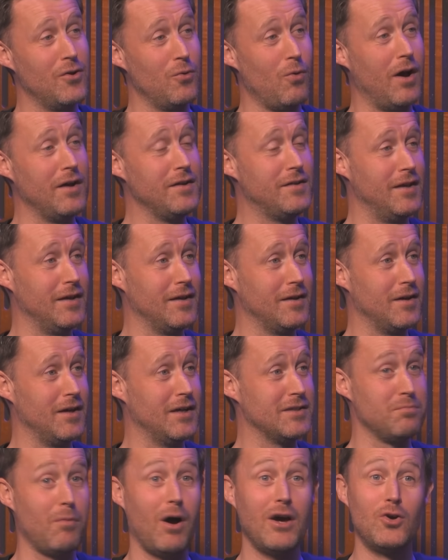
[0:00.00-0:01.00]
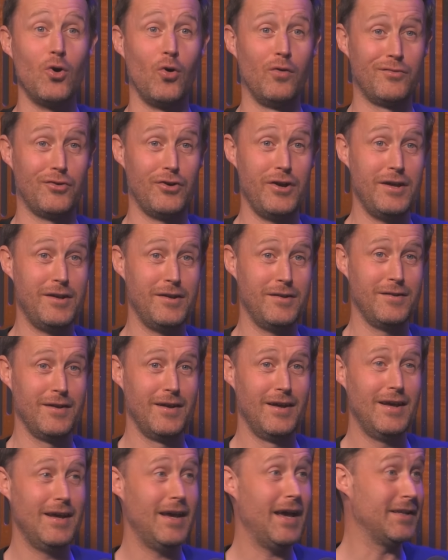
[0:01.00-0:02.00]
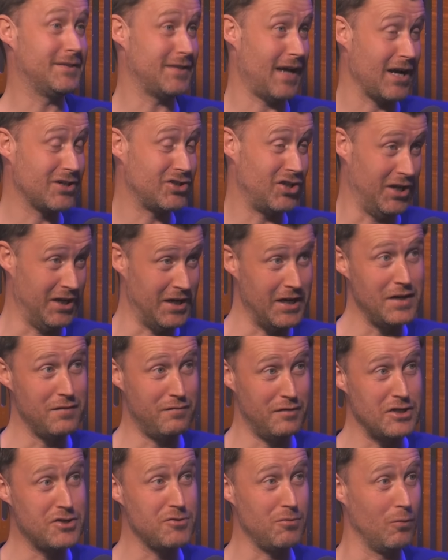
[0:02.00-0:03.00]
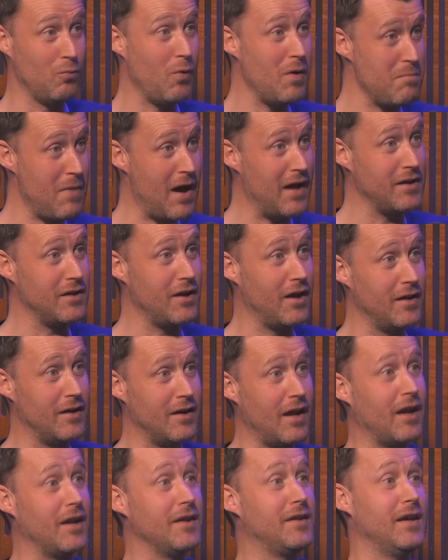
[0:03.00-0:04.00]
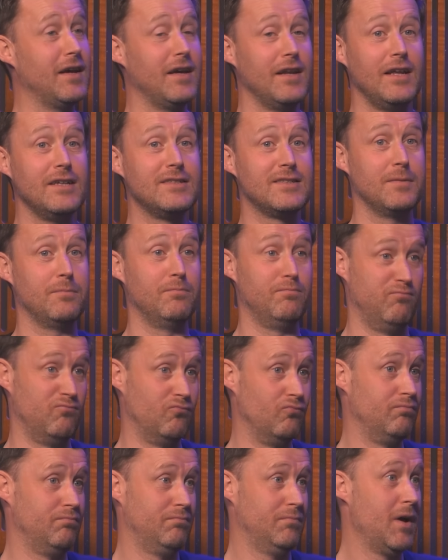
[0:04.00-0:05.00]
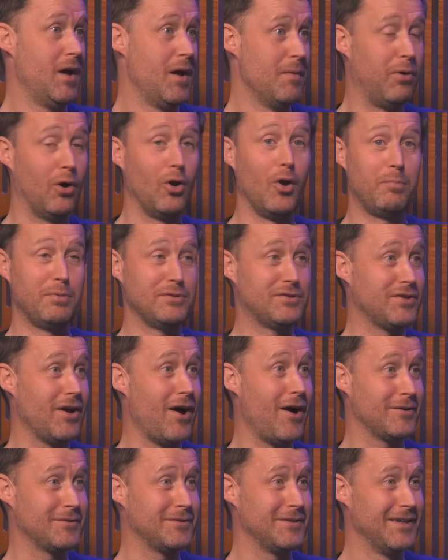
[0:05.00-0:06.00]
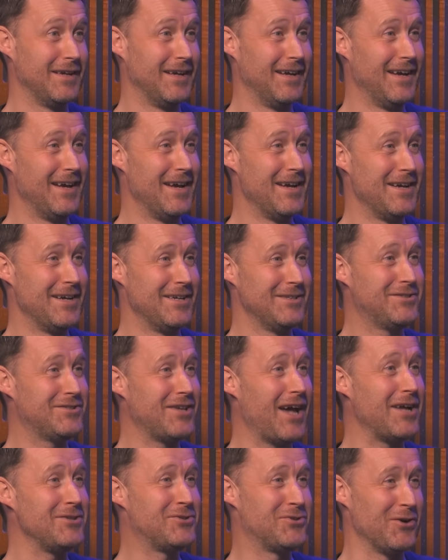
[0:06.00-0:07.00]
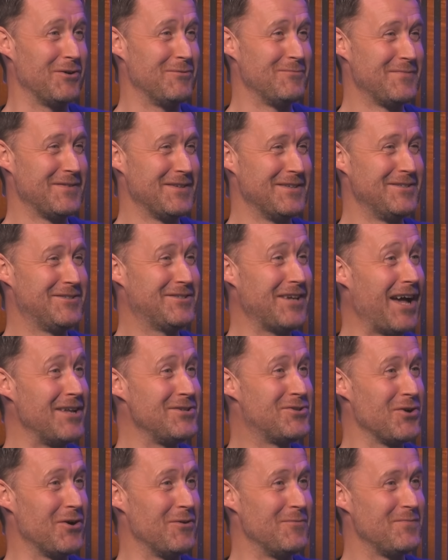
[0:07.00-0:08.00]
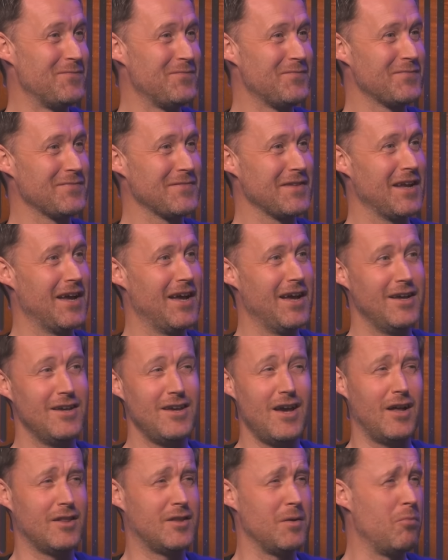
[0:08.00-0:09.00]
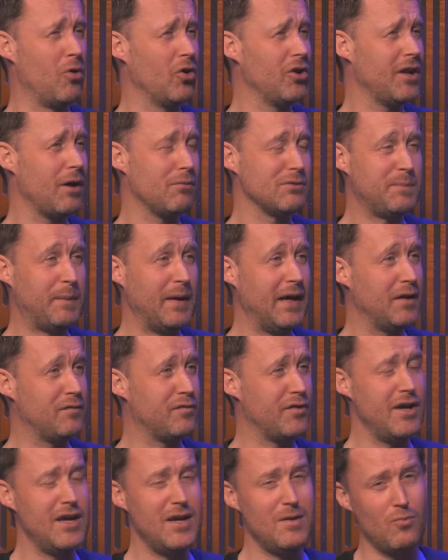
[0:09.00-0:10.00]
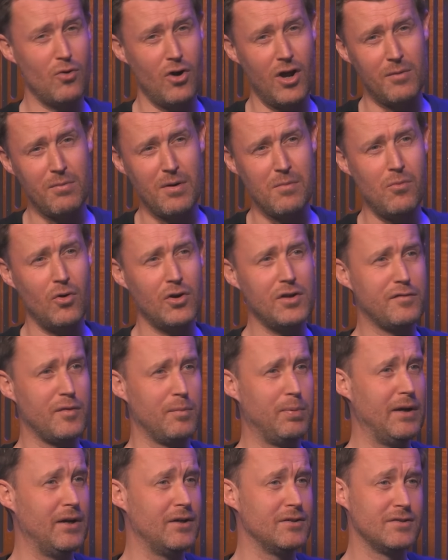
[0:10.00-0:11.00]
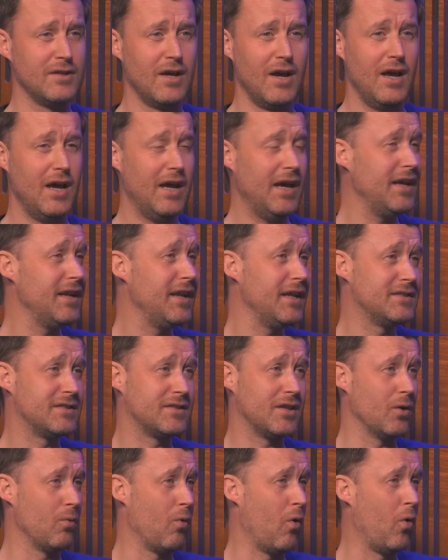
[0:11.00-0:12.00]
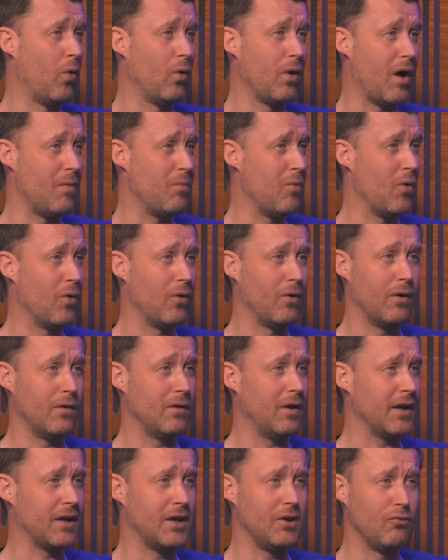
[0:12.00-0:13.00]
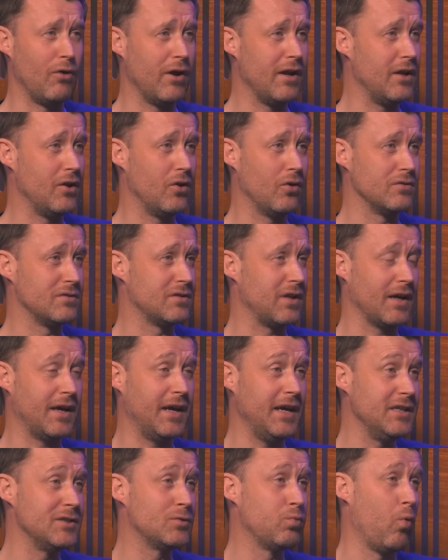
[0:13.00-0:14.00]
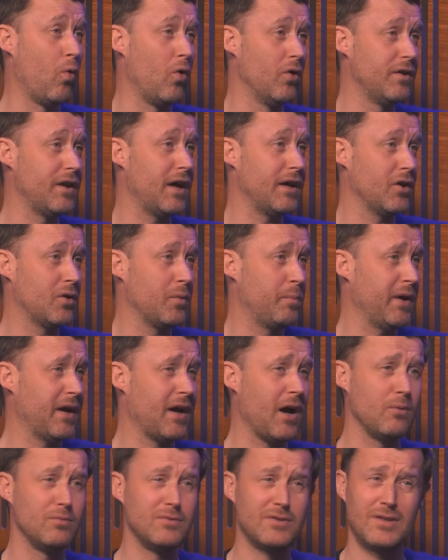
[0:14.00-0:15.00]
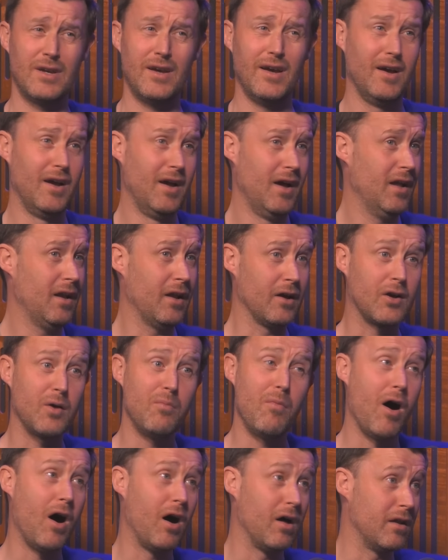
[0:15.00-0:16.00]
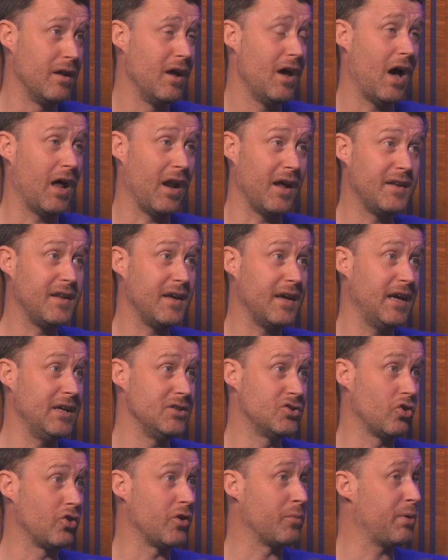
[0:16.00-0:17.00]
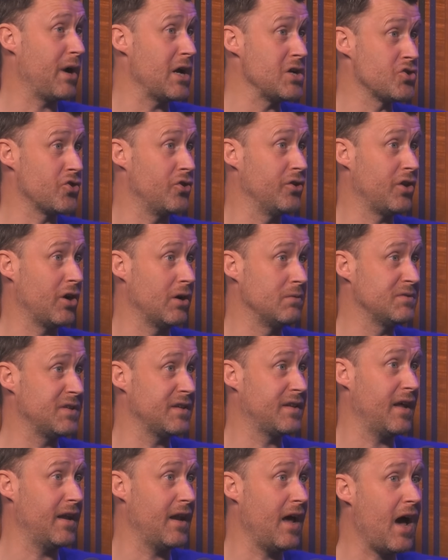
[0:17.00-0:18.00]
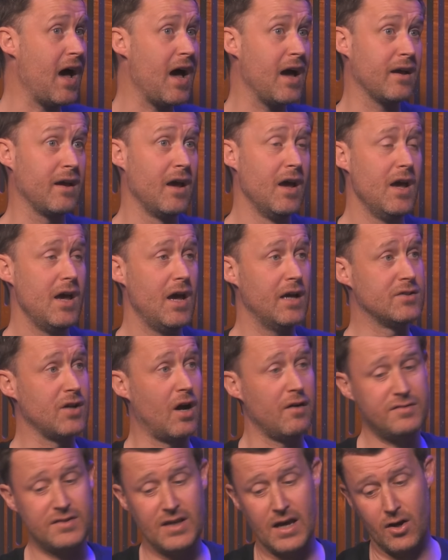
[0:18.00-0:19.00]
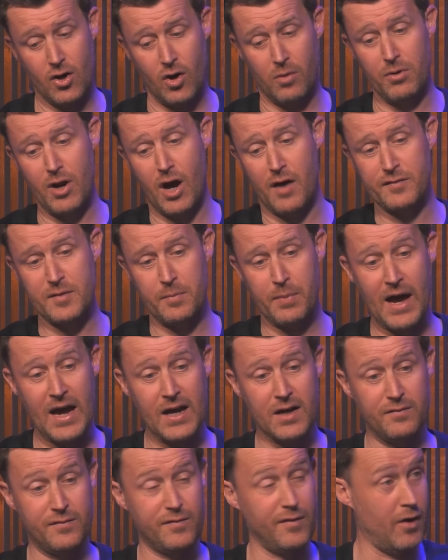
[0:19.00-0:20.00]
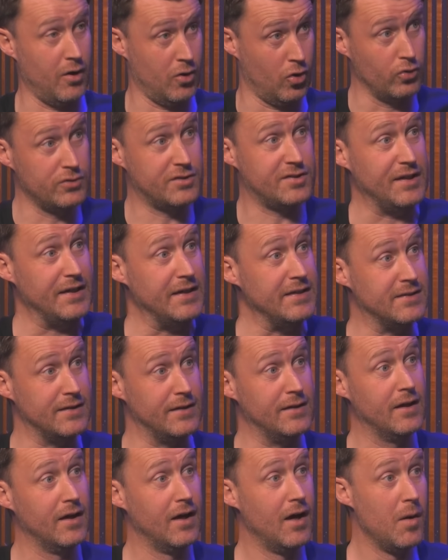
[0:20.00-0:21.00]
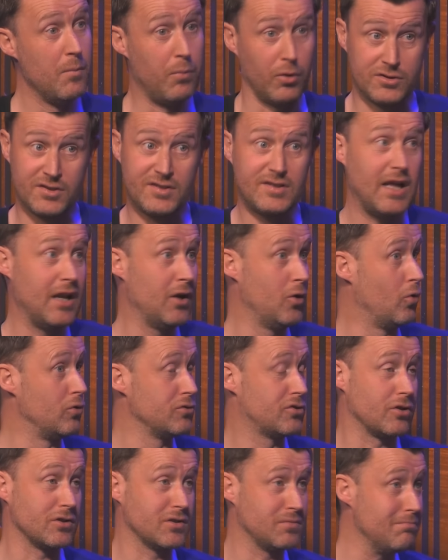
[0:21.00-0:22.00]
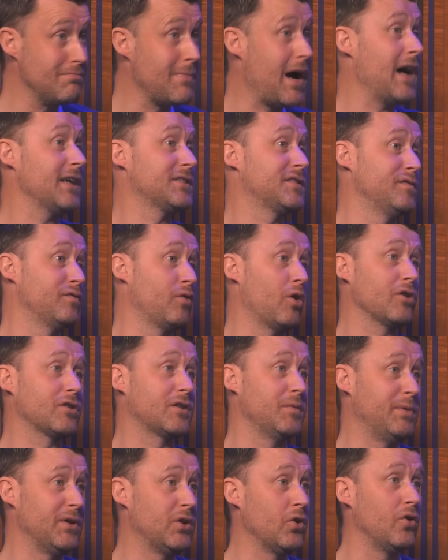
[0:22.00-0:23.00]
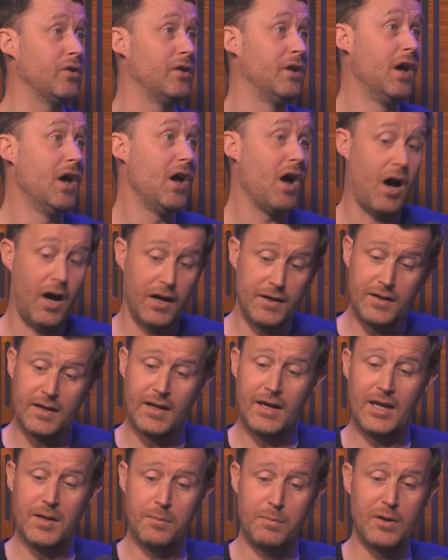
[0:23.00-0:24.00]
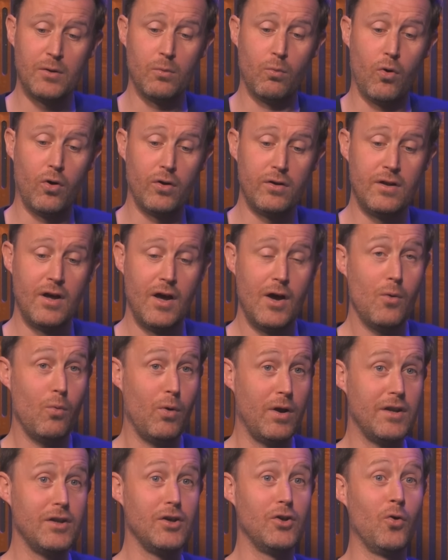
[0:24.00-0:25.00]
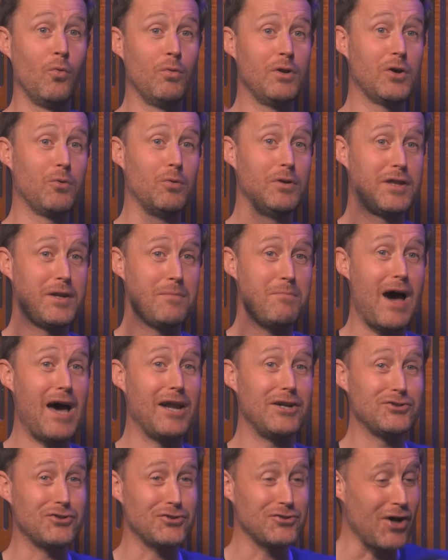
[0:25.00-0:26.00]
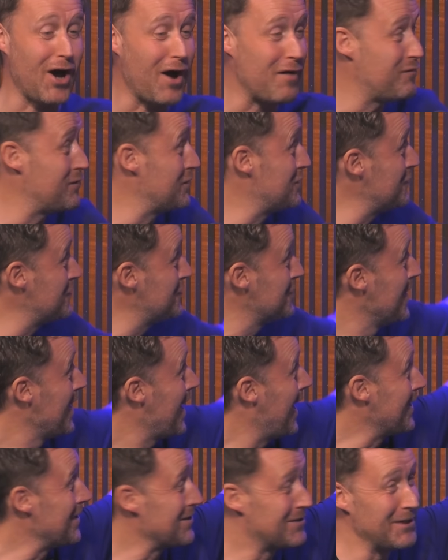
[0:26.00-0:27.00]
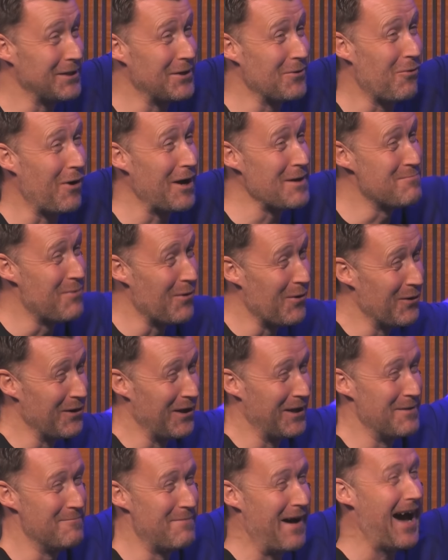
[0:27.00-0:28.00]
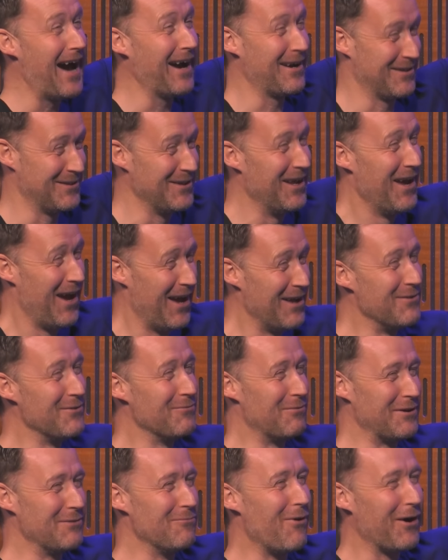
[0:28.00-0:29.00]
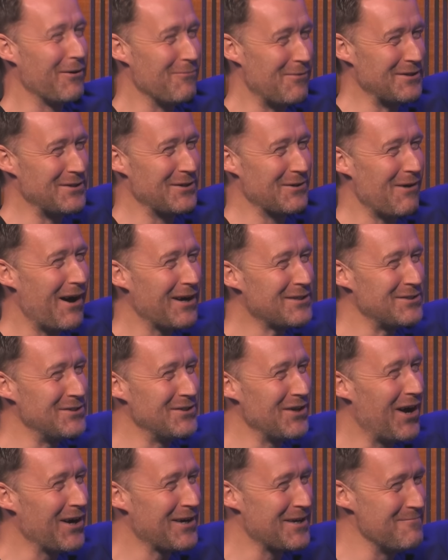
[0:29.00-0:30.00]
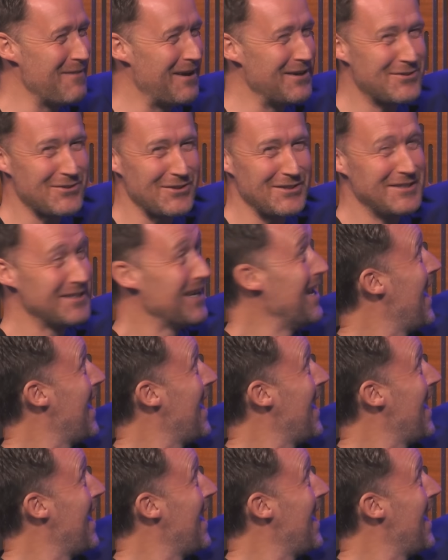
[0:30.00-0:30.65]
who I think is my overrated. Yes. It's actually an individual with Man United, oh. and I think he needs to... I know what you're going to say. And I'll defend him. Sancho. Oh, Sancho. All right, yeah, okay, yeah, right. The money yeah. that was paid for him, we're on about money for players. He needs to do a whole lot more. Mm-hmm. Like, he really does. Like, he's one that you could pick out and say, like, come on. And yeah. I think he's under pressure in terms of Ten Hag, is obviously coming off the back of a good season, but still knows there's massive work to be done. I think he'd be the one when, you know, when you go into the manager's offices and you see the whiteboard on the back when, you, when you're watching documentaries